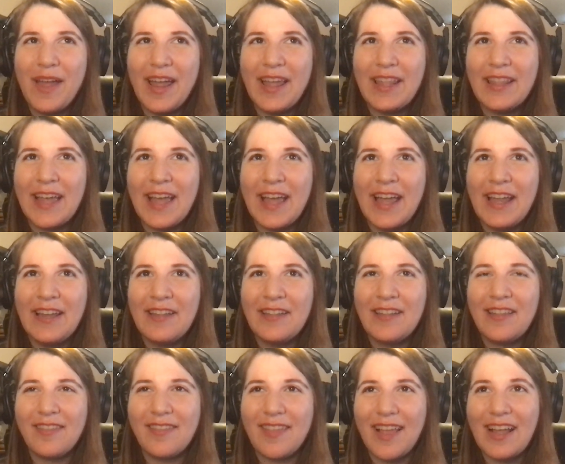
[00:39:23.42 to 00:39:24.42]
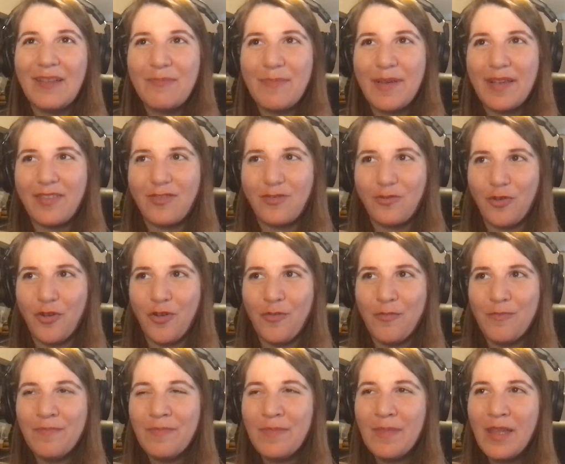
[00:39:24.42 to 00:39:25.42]
then the second best
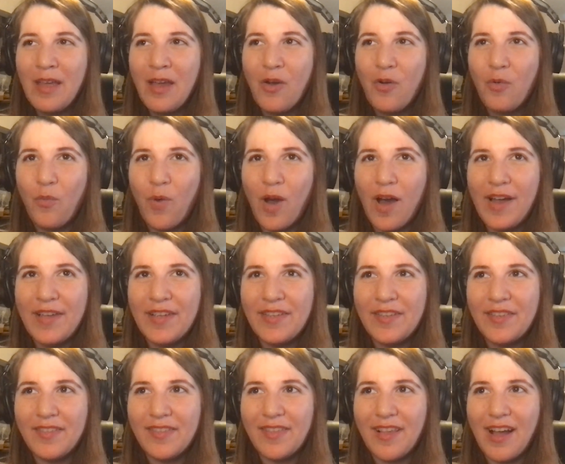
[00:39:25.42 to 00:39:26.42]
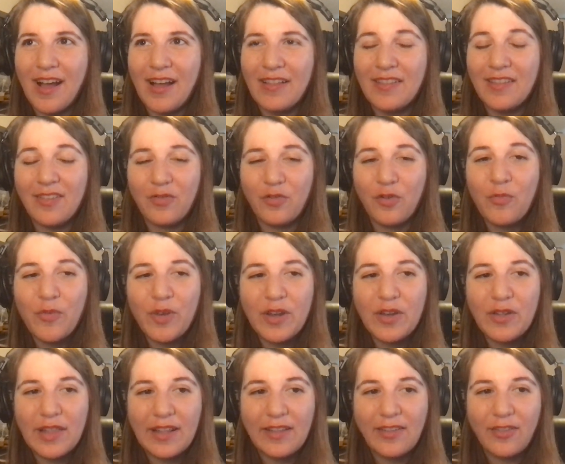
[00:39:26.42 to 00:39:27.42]
room was this room where
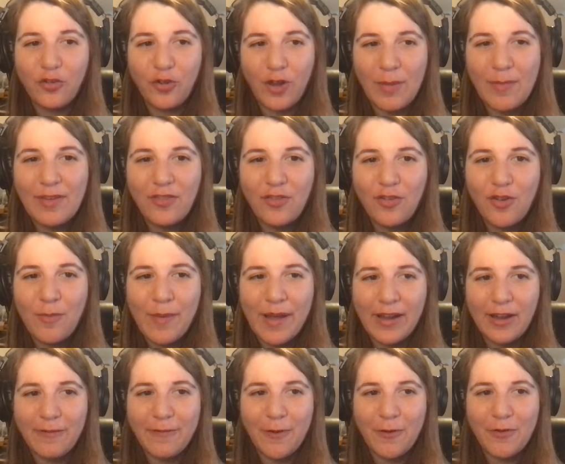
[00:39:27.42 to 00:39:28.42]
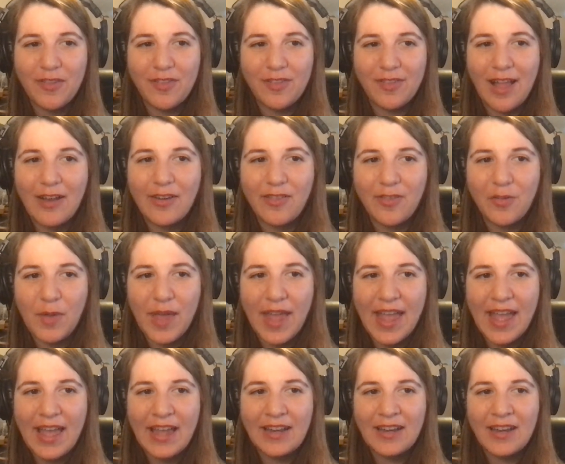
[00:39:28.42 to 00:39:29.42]
you like scream into a microphone as loud as you
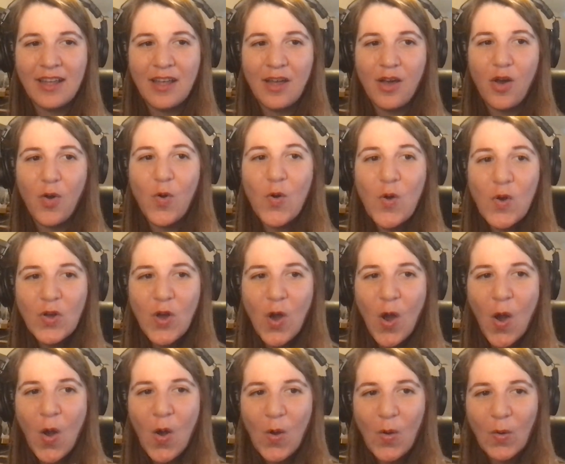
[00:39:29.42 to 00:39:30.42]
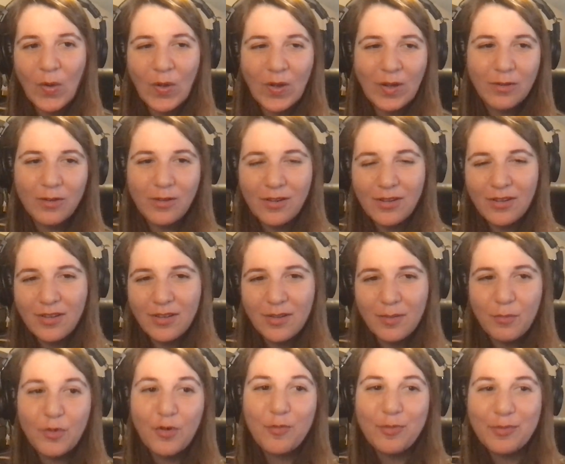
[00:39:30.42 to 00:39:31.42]
can, "Ungo!
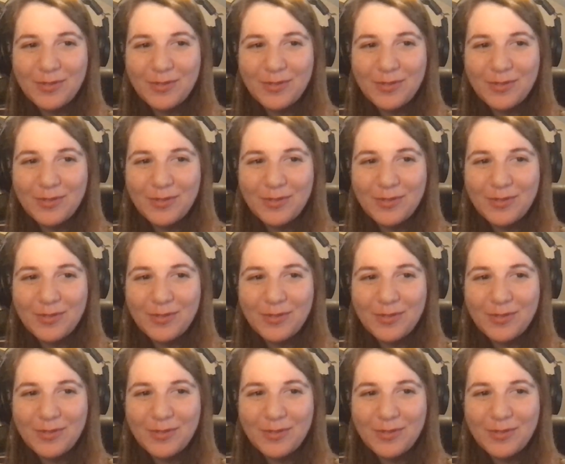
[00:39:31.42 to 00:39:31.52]
Poop!"